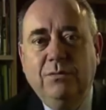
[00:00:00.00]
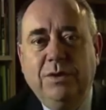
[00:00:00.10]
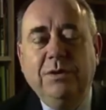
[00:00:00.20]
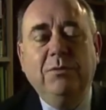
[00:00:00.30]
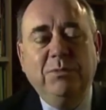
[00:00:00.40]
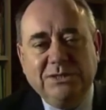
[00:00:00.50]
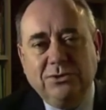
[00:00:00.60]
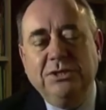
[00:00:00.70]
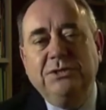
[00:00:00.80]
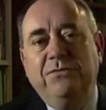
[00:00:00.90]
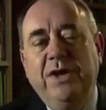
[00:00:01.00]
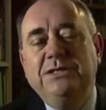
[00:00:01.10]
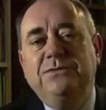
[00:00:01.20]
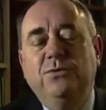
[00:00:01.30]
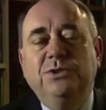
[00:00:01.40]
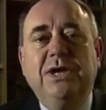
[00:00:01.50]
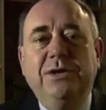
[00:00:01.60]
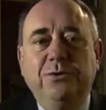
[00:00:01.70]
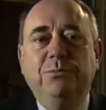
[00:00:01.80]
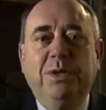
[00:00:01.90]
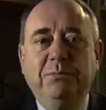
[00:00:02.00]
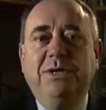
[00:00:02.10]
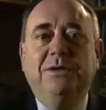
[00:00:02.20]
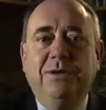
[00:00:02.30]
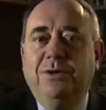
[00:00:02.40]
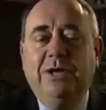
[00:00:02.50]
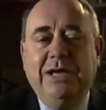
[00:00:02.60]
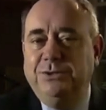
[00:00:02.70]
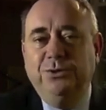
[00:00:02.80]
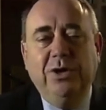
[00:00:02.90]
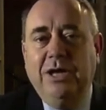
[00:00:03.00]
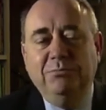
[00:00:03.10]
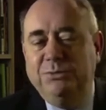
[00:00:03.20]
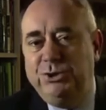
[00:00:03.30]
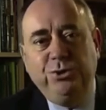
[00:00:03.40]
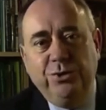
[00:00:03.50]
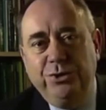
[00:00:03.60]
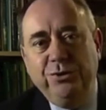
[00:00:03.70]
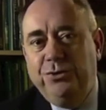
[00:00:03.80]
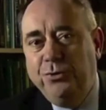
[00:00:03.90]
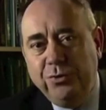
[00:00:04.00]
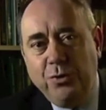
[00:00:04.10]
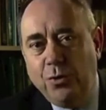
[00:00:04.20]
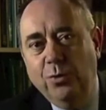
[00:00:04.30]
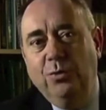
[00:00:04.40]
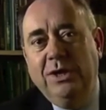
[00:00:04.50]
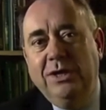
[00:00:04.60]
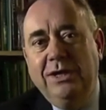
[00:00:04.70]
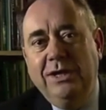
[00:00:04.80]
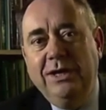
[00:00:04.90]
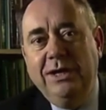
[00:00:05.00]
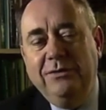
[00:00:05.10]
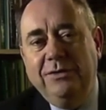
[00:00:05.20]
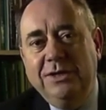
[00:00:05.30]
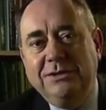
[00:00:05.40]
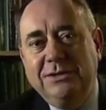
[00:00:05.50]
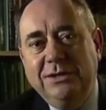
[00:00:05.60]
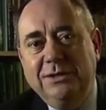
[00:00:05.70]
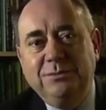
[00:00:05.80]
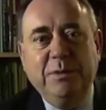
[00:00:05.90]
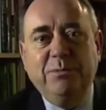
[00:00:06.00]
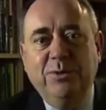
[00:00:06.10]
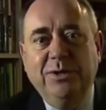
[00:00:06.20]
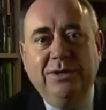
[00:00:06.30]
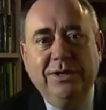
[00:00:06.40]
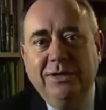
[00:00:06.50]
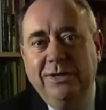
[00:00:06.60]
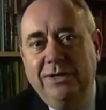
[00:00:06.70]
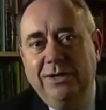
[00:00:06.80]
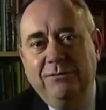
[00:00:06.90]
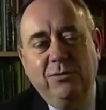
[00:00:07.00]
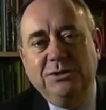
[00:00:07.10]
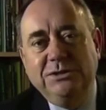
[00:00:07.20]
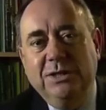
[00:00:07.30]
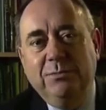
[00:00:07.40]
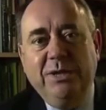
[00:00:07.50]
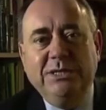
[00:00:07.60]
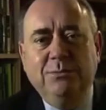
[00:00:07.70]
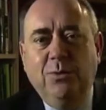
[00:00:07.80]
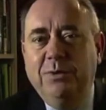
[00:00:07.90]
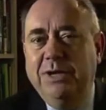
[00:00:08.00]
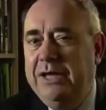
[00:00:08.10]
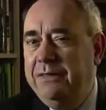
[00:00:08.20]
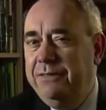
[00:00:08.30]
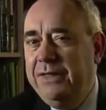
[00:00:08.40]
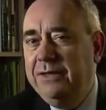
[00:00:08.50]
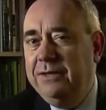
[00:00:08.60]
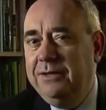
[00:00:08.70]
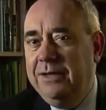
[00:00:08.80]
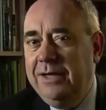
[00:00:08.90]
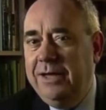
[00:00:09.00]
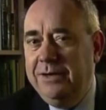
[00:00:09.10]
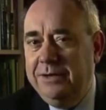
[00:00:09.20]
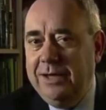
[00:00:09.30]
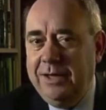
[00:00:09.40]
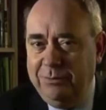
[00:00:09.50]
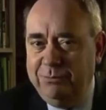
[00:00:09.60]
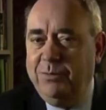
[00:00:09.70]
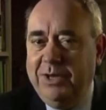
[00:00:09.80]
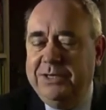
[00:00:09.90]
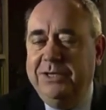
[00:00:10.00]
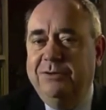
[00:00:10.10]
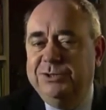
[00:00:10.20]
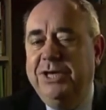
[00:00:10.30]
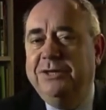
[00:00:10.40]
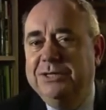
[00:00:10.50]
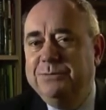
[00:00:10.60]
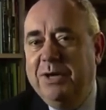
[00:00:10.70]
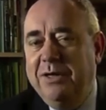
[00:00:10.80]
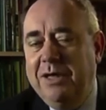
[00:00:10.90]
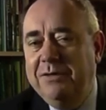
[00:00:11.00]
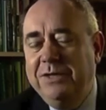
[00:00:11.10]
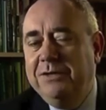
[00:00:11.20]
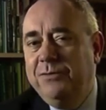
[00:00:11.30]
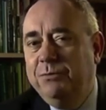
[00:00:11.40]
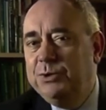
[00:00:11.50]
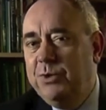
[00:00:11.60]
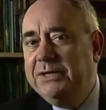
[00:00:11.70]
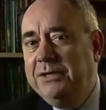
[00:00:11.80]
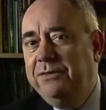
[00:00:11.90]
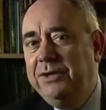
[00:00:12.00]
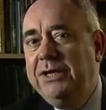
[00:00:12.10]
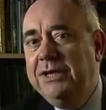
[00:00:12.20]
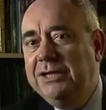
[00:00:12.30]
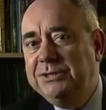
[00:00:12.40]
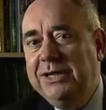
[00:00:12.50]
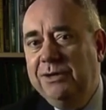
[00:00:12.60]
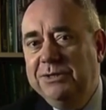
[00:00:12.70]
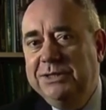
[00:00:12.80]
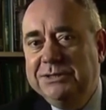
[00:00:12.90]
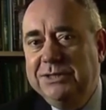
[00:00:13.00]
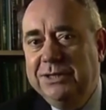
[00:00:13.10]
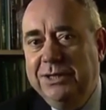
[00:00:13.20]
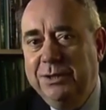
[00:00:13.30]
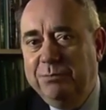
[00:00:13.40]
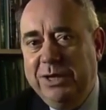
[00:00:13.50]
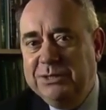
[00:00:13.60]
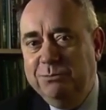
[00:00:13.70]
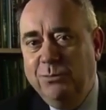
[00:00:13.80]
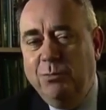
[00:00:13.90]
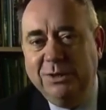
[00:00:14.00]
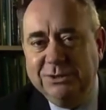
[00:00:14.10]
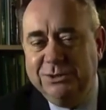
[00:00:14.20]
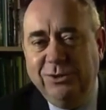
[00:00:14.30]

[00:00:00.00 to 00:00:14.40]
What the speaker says: Well, it would be a Scottish Defence Force, Andrew. But I mean, you know, as I'm sure you do know, that there's people in the forces at the present moment, I think, and I'll check this, but I think from 23 nationalities at the present moment.